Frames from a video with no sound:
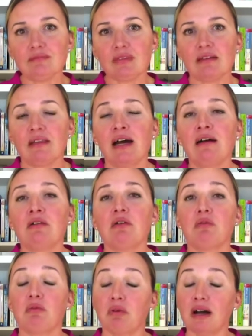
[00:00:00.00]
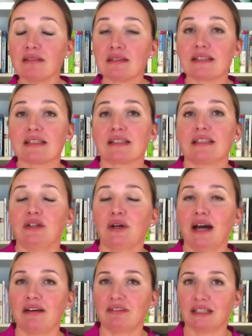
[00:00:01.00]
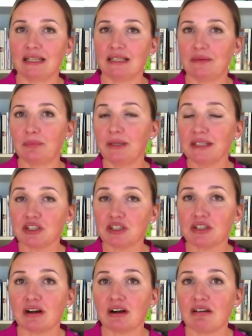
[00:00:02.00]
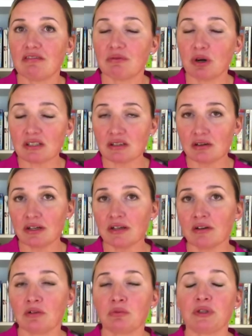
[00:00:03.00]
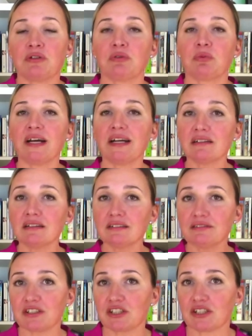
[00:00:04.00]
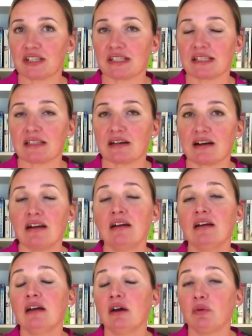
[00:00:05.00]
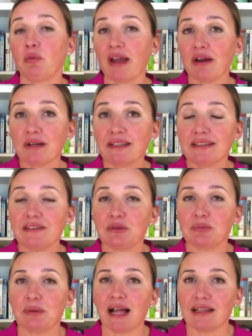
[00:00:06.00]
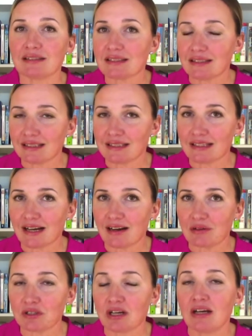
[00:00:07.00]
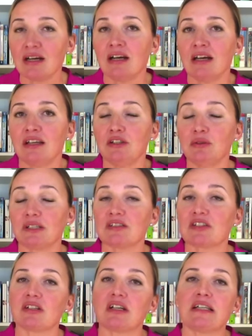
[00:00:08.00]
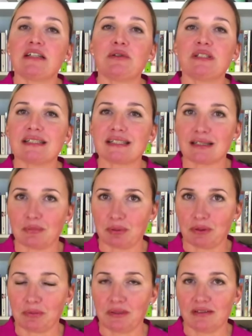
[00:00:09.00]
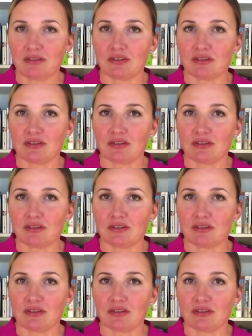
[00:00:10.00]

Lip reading: Now, once you have a clear picture of what's going on with you, where the deficiencies are, where we need to balance things out, you can start using supplements,